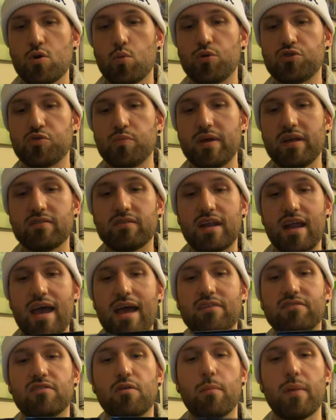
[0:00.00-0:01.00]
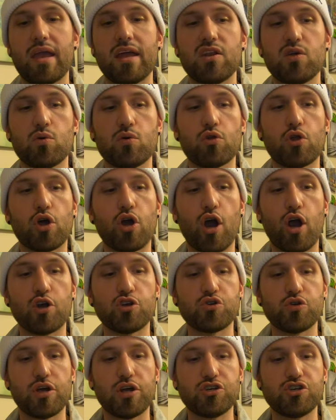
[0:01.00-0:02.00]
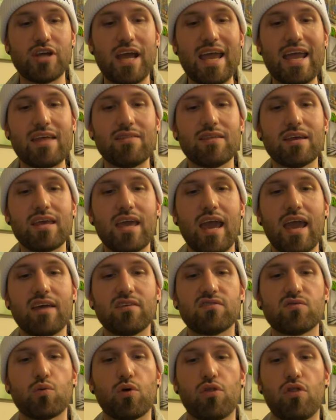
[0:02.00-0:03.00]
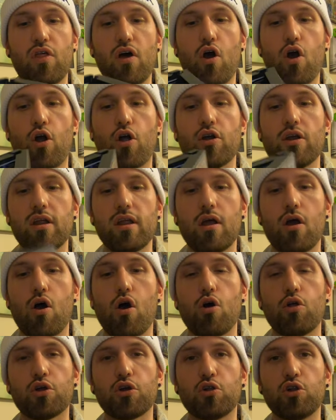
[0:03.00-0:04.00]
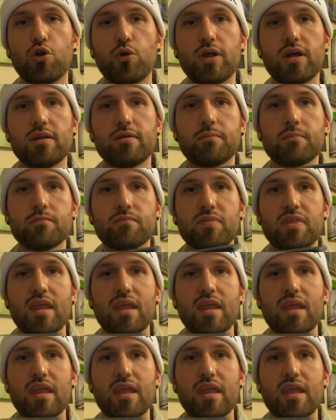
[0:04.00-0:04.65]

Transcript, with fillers: which means that it has the manual, the cartridge, and the case with the art all included.